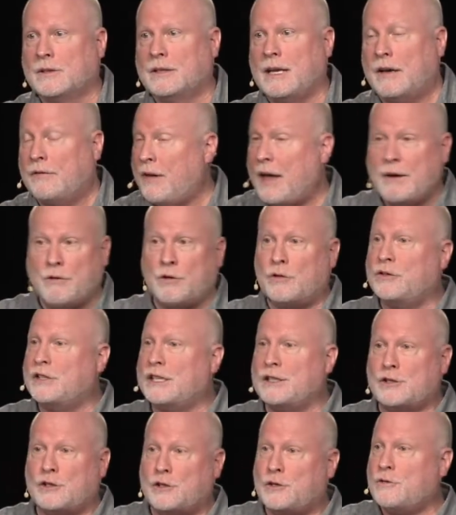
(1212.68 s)
Now, Pharaoh
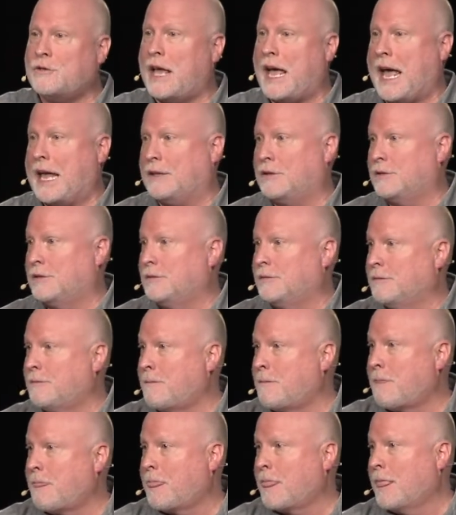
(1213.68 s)
didn't do that.
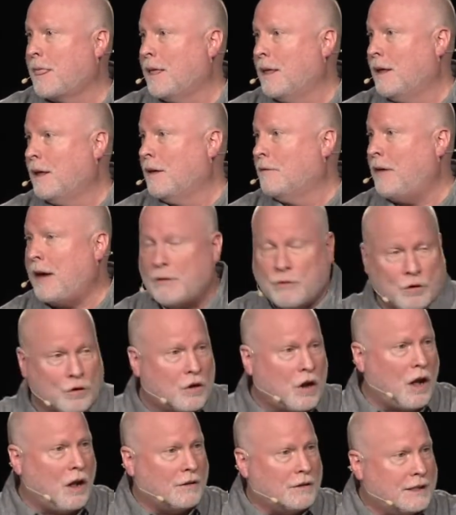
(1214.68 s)
Pharaoh
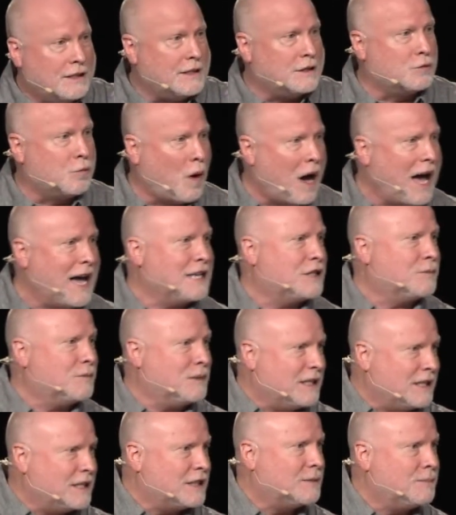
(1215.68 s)
called in his wise
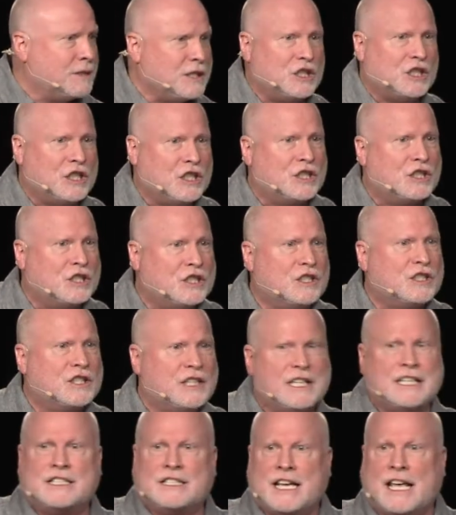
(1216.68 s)
men, his magicians,
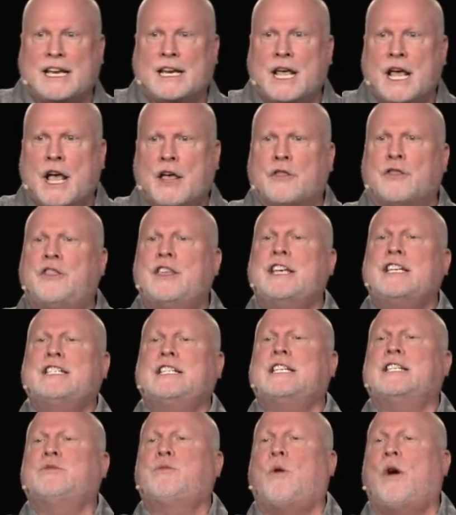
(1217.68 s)
and he said,
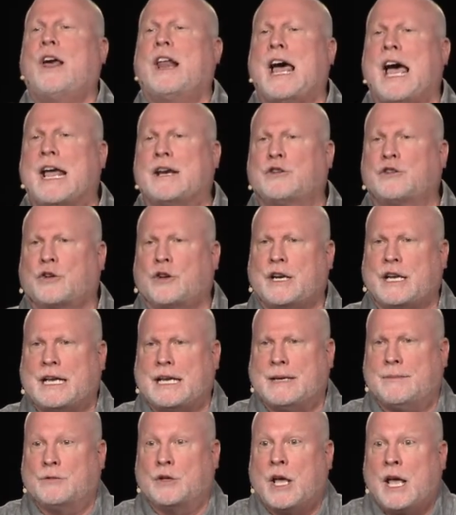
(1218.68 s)
this is what I
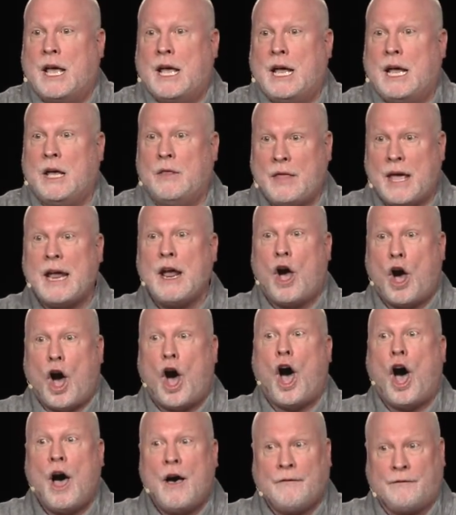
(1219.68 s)
dreamed. And they
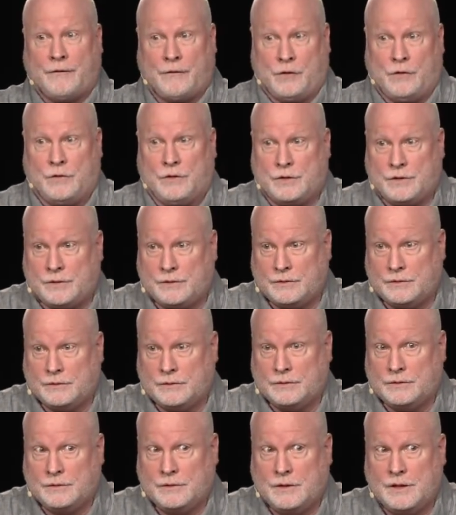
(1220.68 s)
offered
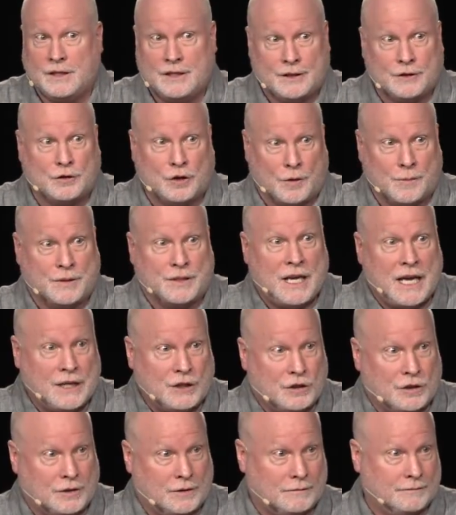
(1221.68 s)
an
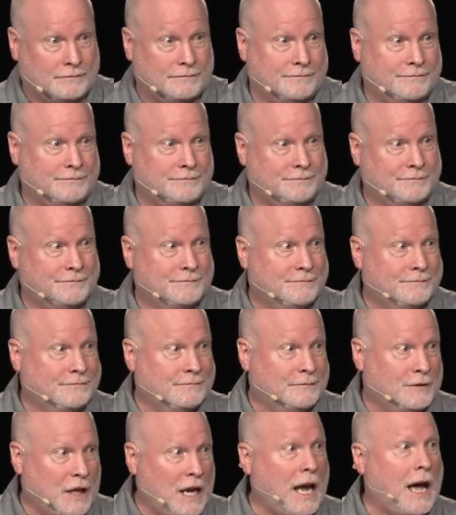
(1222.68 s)
interpretation.
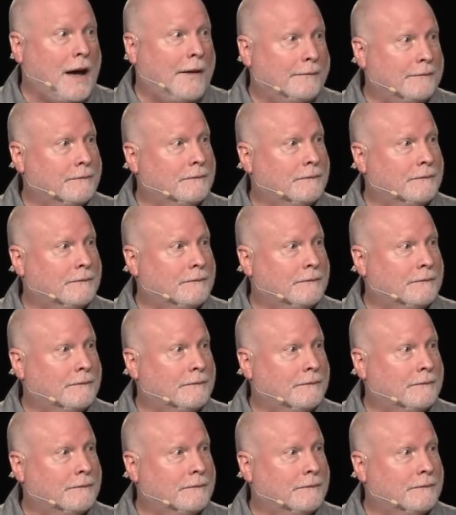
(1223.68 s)
Yeah,